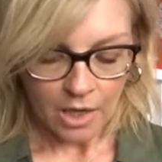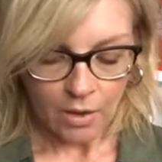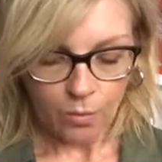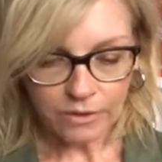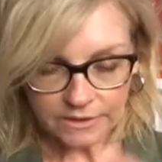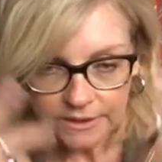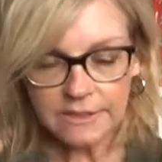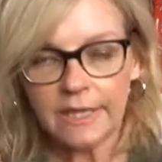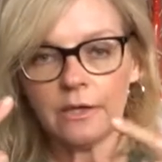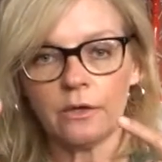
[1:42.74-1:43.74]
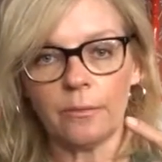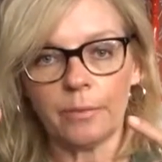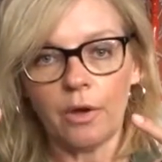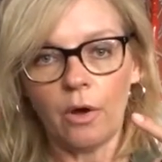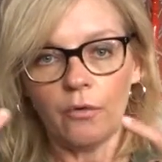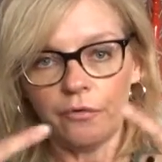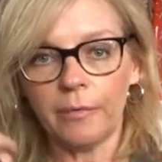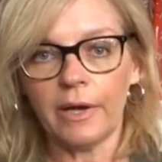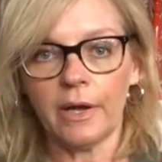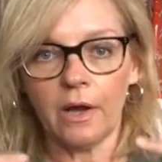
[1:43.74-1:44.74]
Once I'd taken off
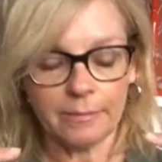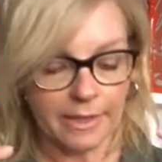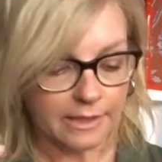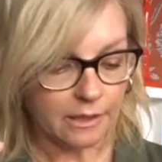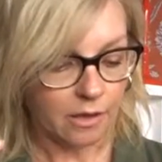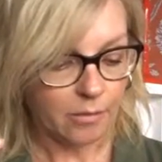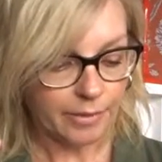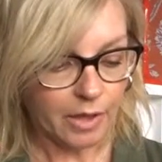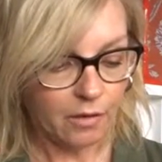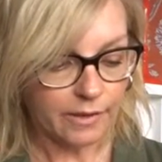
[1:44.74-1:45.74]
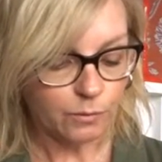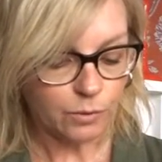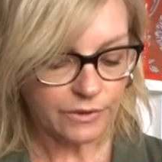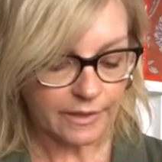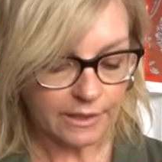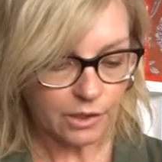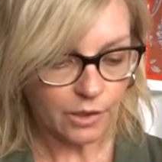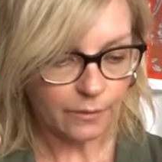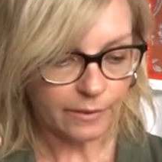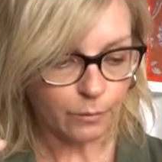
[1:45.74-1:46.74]
my eye makeup, I would then
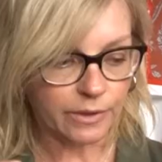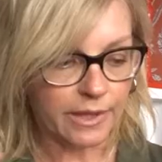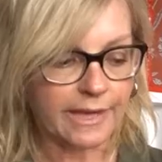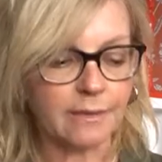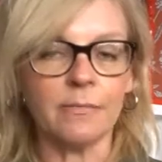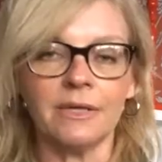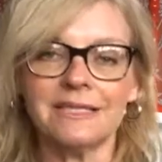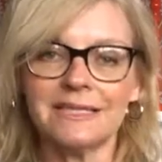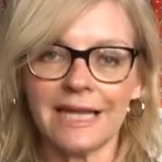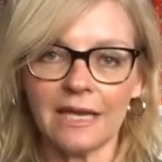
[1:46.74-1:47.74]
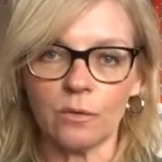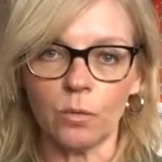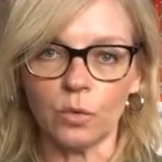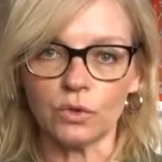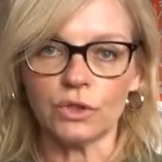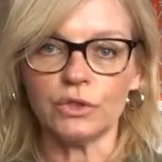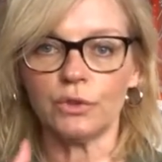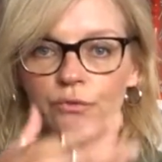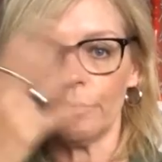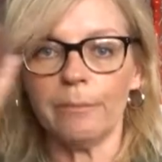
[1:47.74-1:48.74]
go in with a micellar water
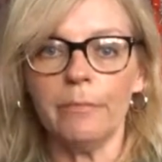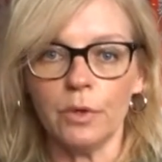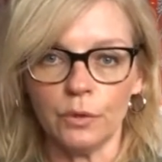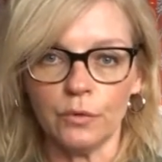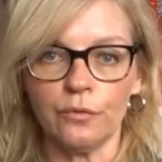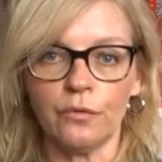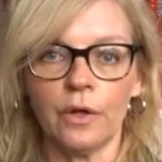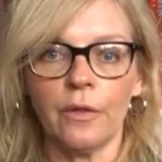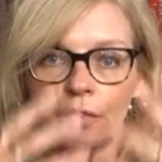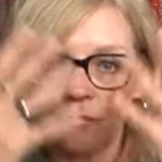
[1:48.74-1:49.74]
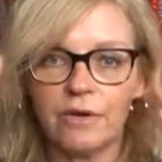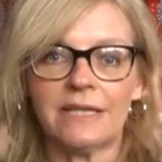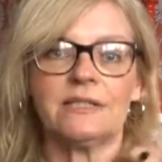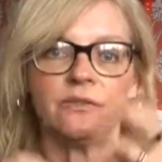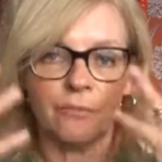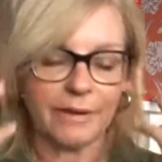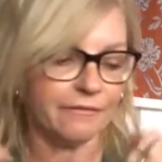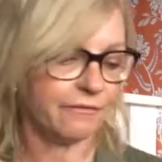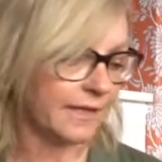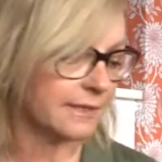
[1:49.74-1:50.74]
to remove the rest of my
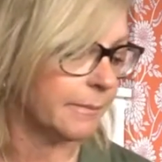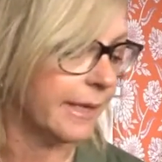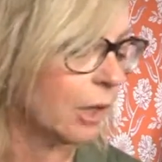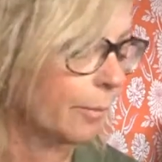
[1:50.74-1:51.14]
face makeup